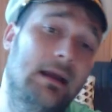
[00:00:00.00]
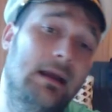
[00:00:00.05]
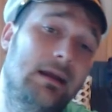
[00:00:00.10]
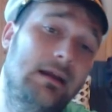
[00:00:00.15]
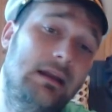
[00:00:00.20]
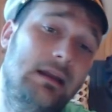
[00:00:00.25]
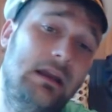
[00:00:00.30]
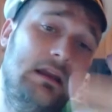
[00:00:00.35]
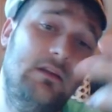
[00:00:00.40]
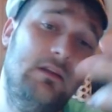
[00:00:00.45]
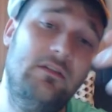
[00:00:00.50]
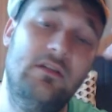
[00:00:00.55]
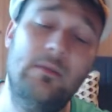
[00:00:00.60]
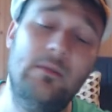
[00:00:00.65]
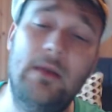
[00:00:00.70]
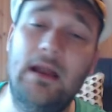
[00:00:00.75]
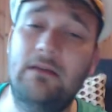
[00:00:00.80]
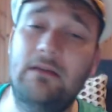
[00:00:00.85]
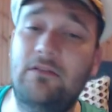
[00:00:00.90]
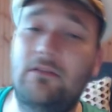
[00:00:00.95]
is the
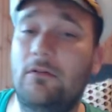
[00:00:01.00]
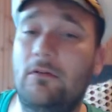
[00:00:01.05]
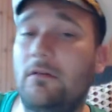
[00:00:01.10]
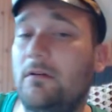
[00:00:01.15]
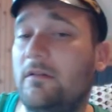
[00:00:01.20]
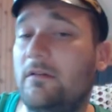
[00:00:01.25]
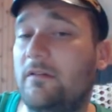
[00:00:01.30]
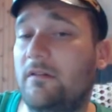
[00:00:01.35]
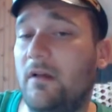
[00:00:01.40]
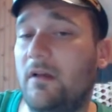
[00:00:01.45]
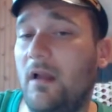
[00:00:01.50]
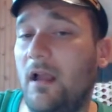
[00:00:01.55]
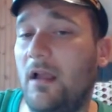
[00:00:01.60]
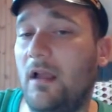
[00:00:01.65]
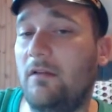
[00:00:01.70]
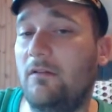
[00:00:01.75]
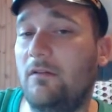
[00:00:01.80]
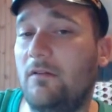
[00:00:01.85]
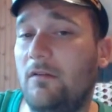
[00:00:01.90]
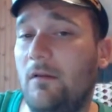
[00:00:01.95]
Master of
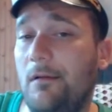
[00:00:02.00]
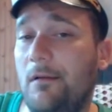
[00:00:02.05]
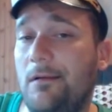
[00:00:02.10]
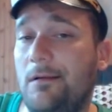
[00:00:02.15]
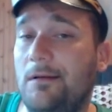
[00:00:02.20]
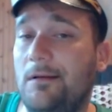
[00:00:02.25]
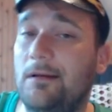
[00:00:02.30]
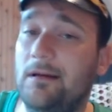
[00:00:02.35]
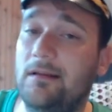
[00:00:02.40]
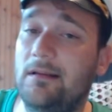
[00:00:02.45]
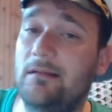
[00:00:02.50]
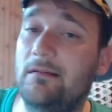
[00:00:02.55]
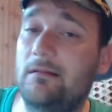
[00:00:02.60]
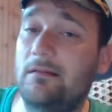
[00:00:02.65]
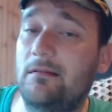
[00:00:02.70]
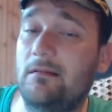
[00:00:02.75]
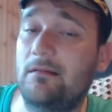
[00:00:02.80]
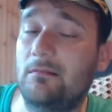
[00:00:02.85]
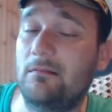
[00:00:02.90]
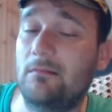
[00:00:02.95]
Disguise.
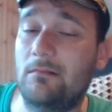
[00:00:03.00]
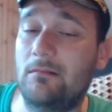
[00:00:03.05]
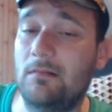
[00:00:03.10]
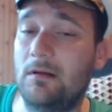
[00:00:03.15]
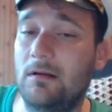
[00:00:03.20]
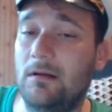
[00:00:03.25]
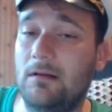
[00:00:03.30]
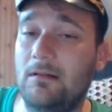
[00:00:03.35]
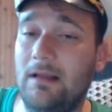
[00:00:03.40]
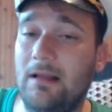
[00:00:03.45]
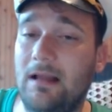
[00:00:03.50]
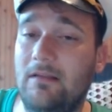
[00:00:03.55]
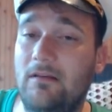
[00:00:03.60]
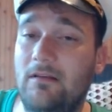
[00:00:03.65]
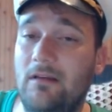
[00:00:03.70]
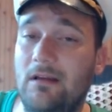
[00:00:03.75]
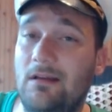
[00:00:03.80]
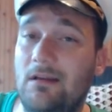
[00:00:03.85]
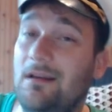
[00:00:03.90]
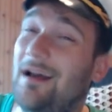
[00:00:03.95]
That's
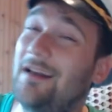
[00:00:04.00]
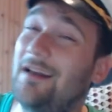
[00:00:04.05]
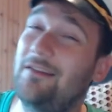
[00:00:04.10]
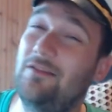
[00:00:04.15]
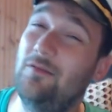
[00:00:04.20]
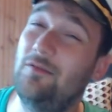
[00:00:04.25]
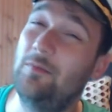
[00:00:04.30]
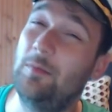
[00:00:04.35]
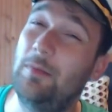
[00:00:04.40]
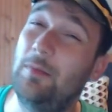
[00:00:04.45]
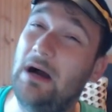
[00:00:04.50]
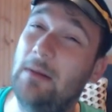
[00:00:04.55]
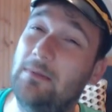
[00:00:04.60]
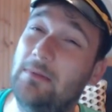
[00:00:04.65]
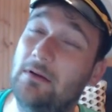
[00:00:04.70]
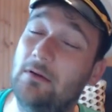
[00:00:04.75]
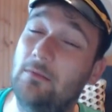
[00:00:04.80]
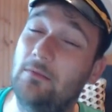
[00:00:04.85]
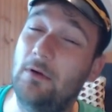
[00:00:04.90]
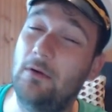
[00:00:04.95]
it. Not a super
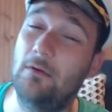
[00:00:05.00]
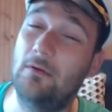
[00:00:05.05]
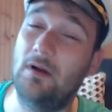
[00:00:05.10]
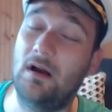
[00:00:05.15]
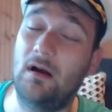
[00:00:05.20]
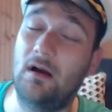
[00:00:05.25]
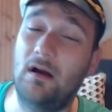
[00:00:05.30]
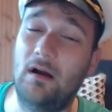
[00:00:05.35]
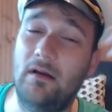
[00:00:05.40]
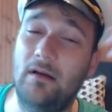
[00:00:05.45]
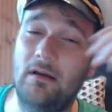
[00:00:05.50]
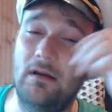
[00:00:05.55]
popular rogue card.